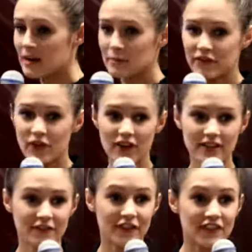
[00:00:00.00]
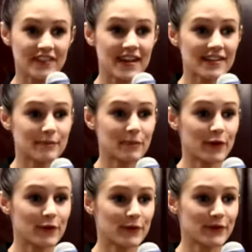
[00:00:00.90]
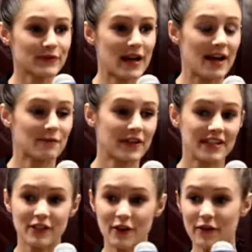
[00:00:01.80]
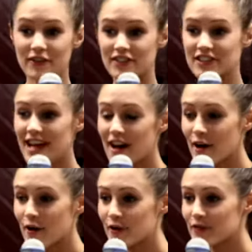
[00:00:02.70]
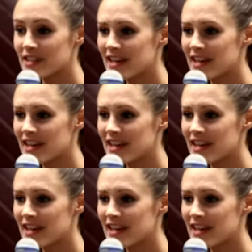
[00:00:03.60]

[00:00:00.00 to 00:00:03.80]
and we've got 50,000 bottles um, ready to go on the shelves.